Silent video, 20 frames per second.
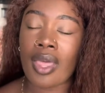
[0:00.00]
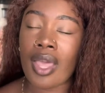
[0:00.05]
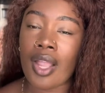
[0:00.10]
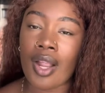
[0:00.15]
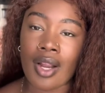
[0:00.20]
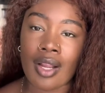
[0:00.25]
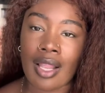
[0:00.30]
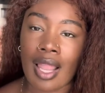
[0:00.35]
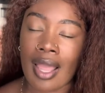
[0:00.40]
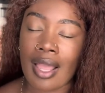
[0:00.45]

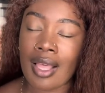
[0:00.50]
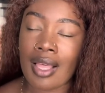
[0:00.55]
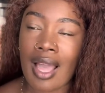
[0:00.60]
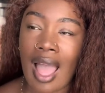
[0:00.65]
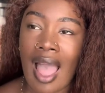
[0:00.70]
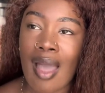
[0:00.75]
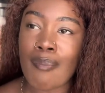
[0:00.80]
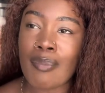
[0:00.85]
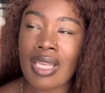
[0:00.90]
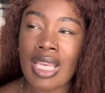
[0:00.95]
care. Like,
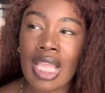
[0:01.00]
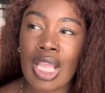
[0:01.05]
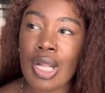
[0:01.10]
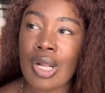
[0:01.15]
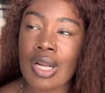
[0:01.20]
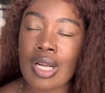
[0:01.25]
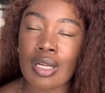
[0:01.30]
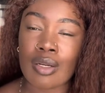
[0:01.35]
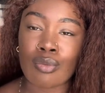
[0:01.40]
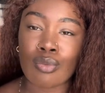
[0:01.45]
I've been
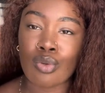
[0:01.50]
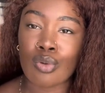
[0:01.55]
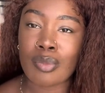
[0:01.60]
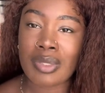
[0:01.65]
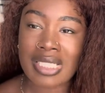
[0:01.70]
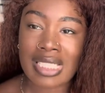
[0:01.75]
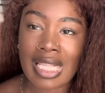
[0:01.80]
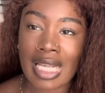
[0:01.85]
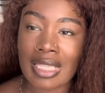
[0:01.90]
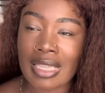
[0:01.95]
hearing
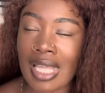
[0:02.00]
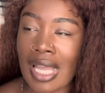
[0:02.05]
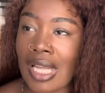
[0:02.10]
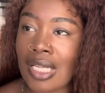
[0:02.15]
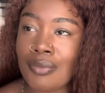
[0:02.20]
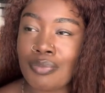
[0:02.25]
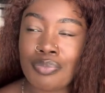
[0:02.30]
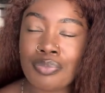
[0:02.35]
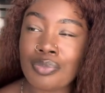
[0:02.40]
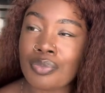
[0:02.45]
rumors like
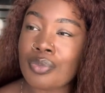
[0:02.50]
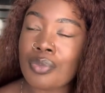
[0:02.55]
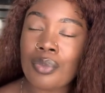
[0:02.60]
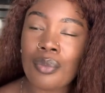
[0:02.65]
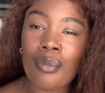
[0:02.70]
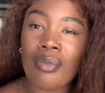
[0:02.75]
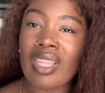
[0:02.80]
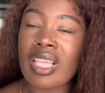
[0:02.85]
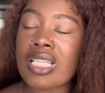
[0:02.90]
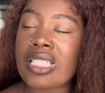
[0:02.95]
that
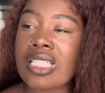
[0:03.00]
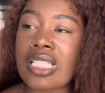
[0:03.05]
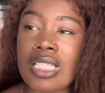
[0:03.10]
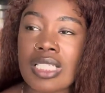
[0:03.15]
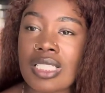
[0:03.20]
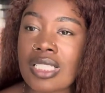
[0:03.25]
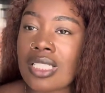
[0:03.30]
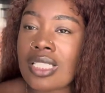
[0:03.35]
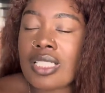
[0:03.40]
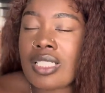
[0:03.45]

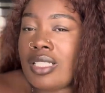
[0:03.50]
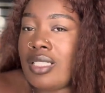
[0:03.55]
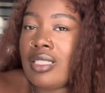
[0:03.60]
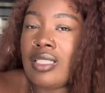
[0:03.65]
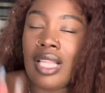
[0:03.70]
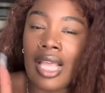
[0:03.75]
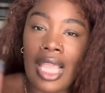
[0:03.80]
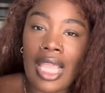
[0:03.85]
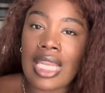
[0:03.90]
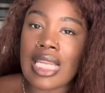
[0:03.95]
since
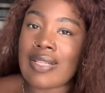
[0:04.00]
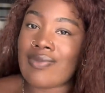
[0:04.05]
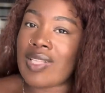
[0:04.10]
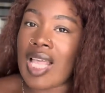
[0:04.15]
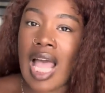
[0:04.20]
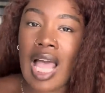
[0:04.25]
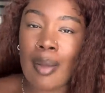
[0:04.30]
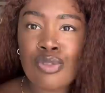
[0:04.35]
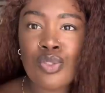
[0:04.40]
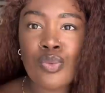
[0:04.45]
the end of
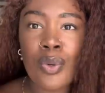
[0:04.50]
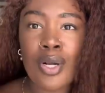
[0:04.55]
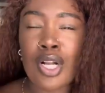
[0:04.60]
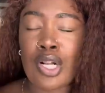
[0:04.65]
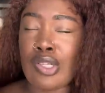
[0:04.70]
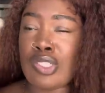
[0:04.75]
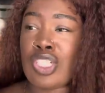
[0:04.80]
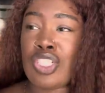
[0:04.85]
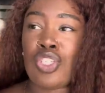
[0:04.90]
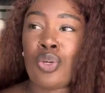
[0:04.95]
time. It was one of
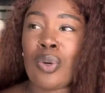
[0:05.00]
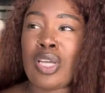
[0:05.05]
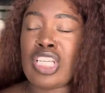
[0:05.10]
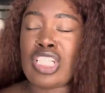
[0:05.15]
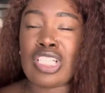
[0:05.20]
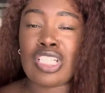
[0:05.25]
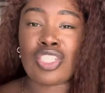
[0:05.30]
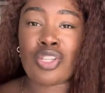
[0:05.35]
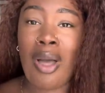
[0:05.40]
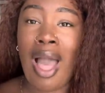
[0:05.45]
those
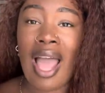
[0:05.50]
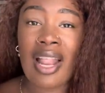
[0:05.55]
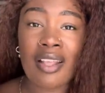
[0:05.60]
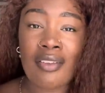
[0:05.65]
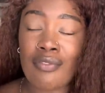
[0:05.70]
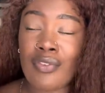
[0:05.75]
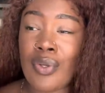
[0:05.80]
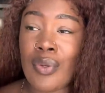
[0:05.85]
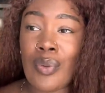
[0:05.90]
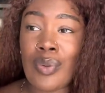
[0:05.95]
situations. So I
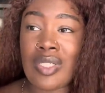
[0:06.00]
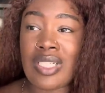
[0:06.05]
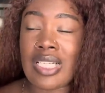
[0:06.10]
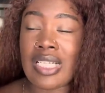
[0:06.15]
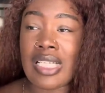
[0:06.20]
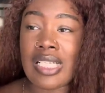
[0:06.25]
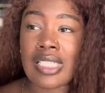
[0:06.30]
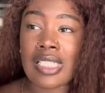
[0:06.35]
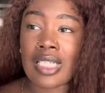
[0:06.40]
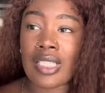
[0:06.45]
didn't feel the
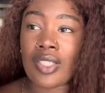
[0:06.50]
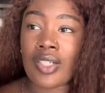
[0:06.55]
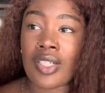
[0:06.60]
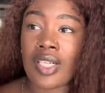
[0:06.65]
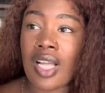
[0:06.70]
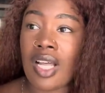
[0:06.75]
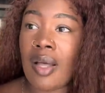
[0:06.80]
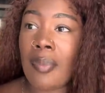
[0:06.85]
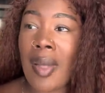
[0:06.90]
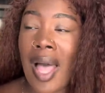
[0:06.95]
need to clear it
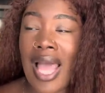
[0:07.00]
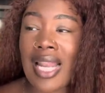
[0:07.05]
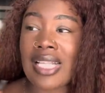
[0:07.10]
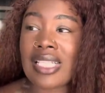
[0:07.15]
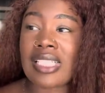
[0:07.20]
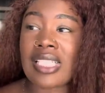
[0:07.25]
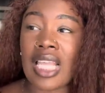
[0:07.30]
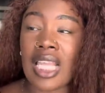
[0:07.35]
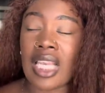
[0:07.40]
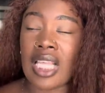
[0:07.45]
up. I
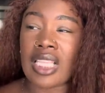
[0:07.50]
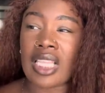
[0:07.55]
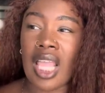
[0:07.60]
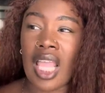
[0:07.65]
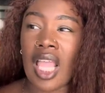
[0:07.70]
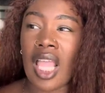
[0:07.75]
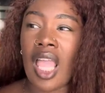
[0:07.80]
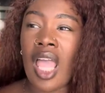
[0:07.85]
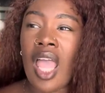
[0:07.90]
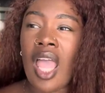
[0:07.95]
didn't say
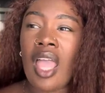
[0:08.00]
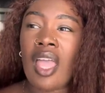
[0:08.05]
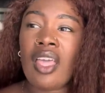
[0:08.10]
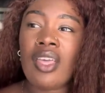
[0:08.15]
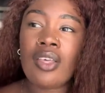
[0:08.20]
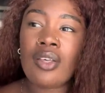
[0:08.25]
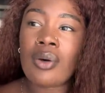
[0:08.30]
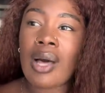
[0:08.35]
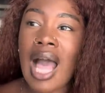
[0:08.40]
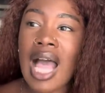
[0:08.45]
anything
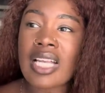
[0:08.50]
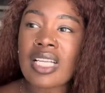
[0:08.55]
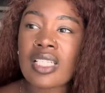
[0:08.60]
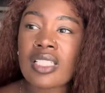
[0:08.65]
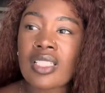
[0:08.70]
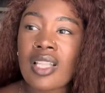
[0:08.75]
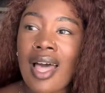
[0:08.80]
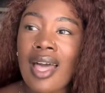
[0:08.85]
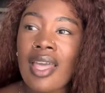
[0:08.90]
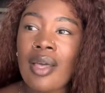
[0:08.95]
ill. I
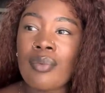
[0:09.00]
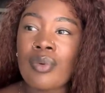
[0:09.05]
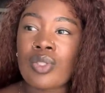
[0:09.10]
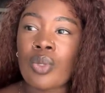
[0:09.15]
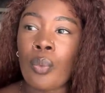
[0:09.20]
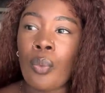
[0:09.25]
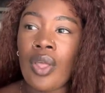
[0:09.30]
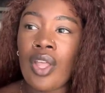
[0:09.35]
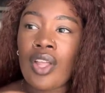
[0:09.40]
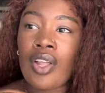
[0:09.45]
just thought it was
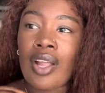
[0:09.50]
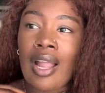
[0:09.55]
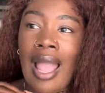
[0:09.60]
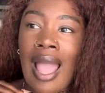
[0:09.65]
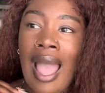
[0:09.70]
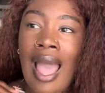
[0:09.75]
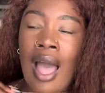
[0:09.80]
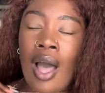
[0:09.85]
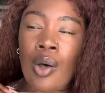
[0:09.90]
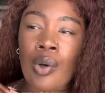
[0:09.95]
weird
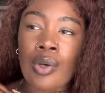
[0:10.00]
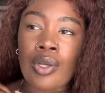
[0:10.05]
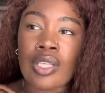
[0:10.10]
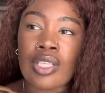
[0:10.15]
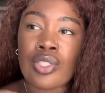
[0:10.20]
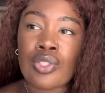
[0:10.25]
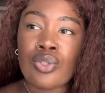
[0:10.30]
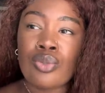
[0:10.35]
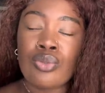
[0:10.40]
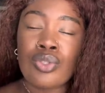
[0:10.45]
how
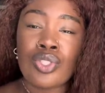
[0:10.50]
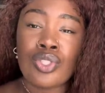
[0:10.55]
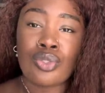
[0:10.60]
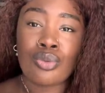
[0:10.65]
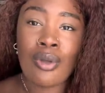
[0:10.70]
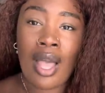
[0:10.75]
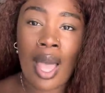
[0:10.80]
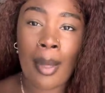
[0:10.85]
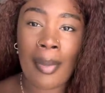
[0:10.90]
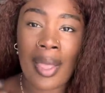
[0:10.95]
as soon as you
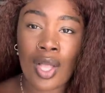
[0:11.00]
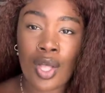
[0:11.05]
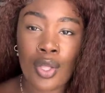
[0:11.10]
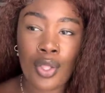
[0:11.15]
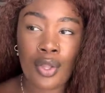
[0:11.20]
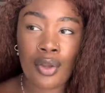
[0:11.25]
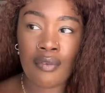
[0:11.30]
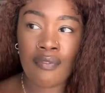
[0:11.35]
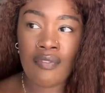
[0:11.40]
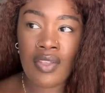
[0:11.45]
got back on
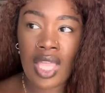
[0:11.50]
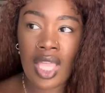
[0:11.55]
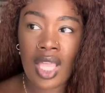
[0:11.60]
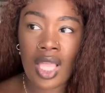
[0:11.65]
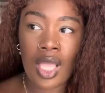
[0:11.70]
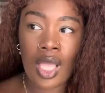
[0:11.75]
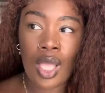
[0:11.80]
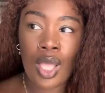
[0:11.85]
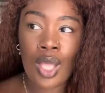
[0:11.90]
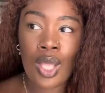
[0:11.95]
your
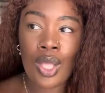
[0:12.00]
feet,